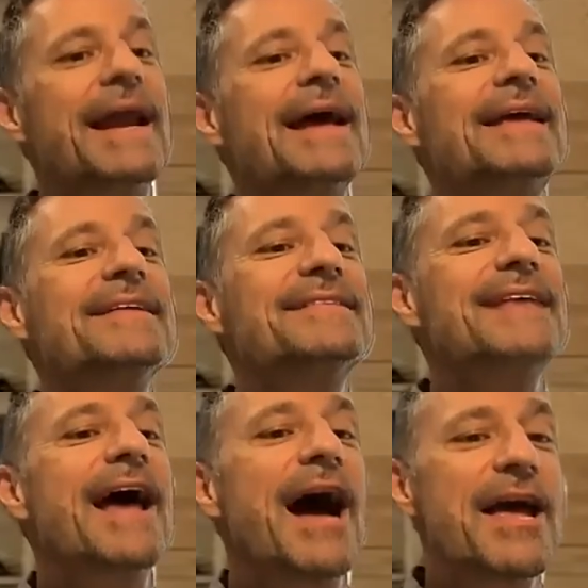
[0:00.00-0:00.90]
I can
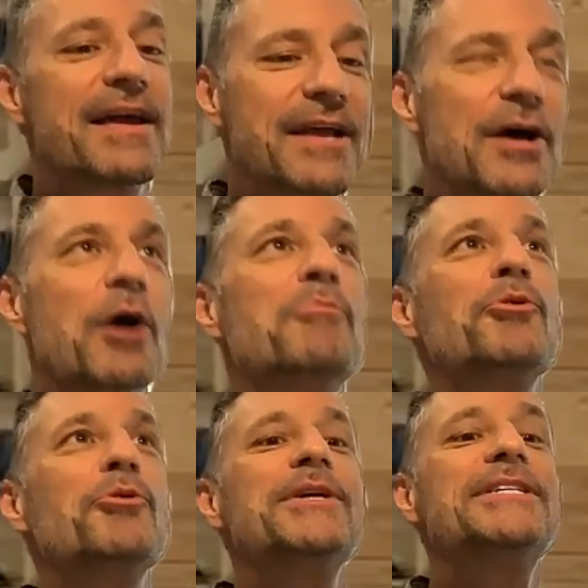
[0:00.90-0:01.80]
say I
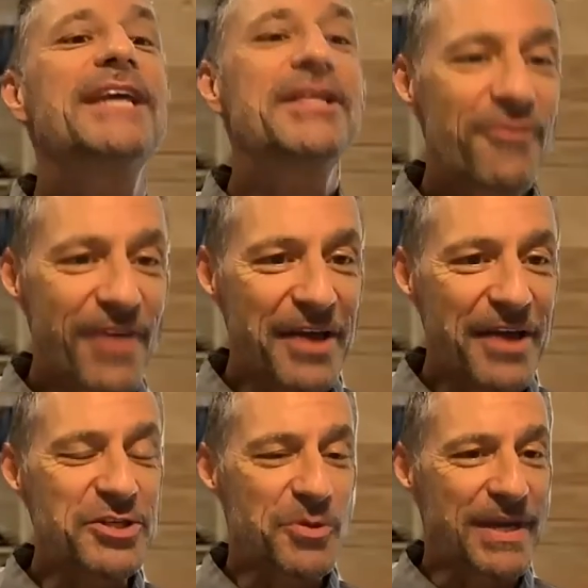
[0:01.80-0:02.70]
appreciate the fact
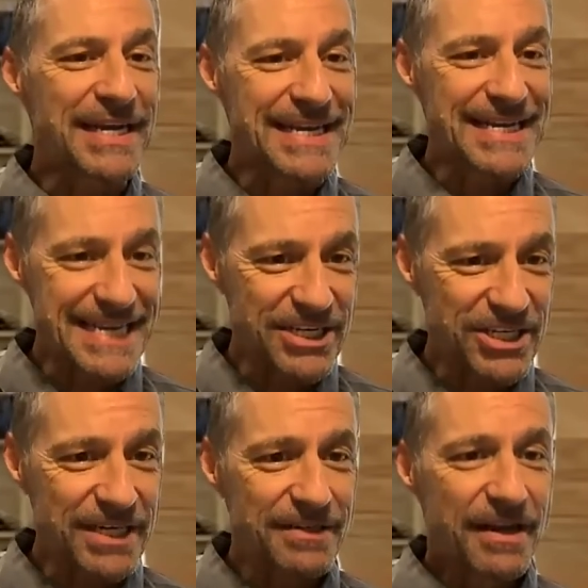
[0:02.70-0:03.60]
that you went into
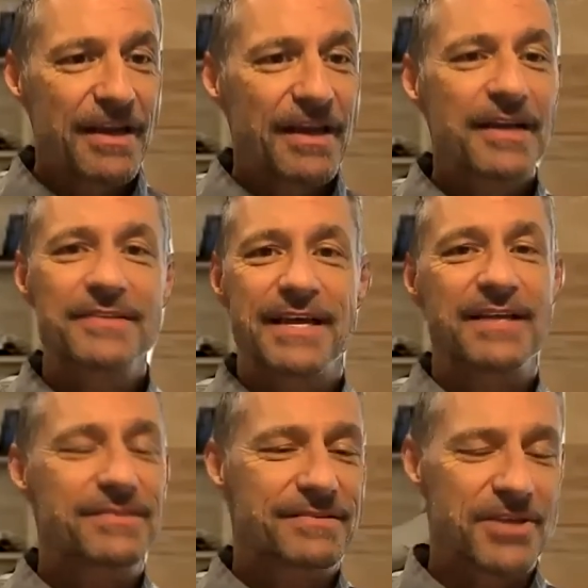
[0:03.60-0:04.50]
teaching because,
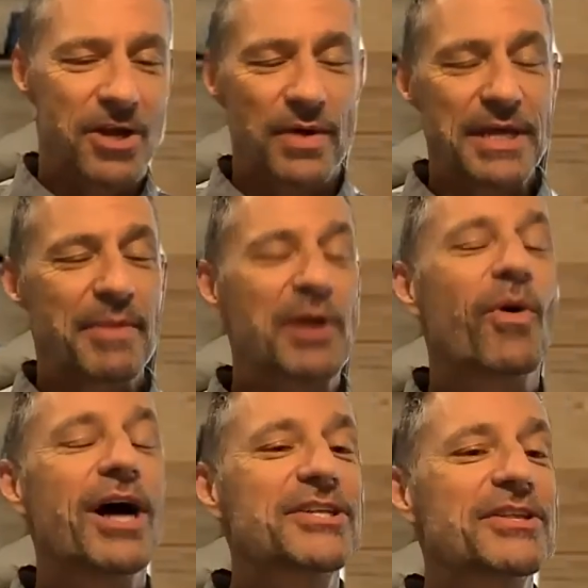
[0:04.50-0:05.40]
as you know, anybody
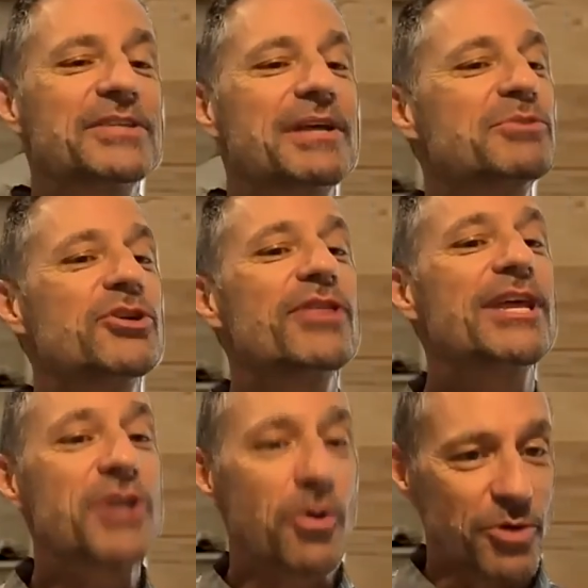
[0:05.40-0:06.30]
watching this, I'm sure they
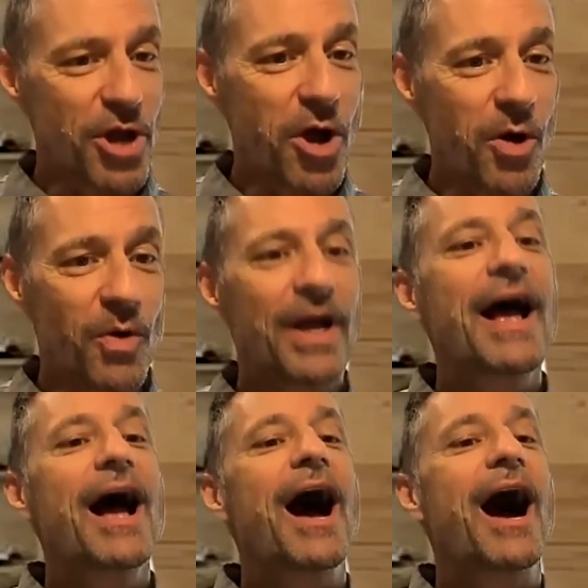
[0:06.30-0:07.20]
don't know.
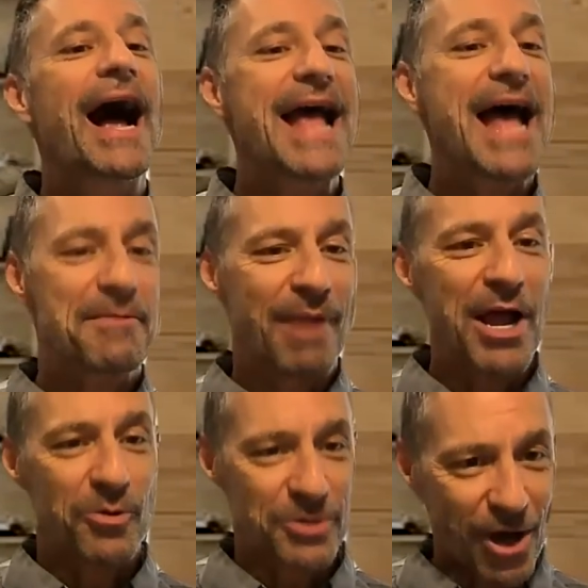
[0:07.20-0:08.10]
I had my
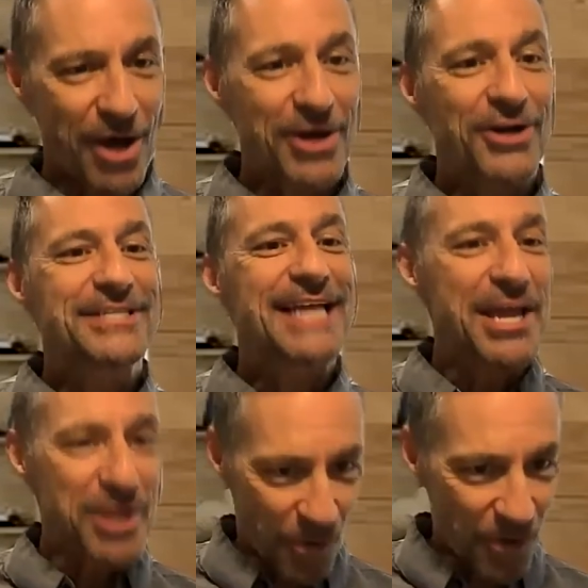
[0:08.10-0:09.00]
own daughter take
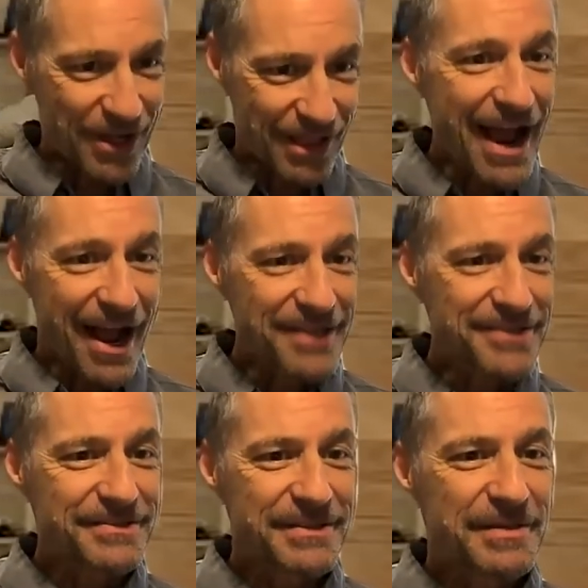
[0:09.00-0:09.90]
your
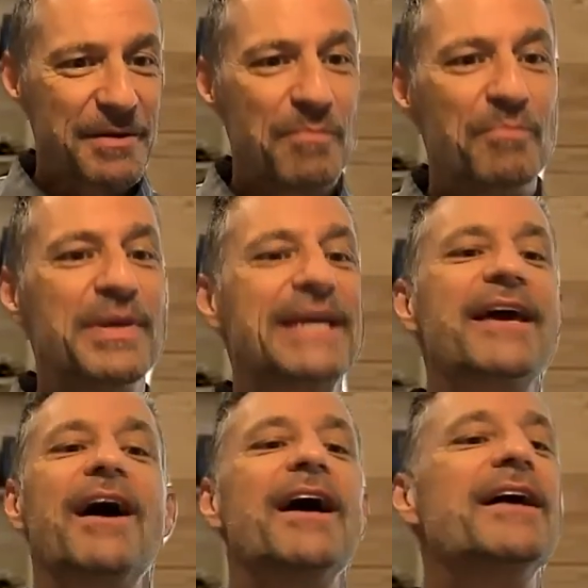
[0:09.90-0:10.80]
class
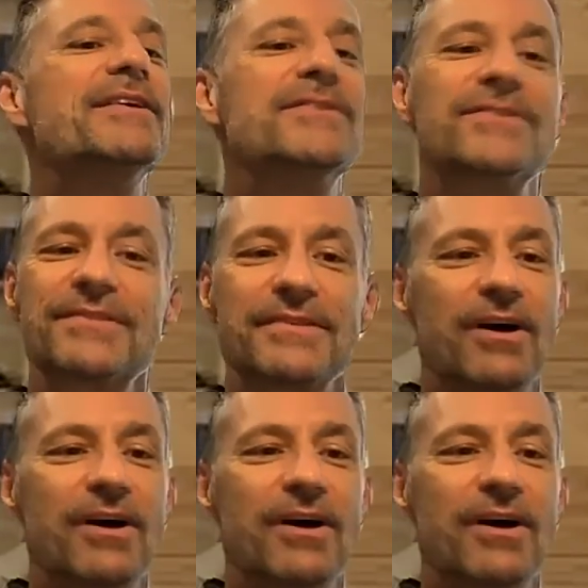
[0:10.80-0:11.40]
because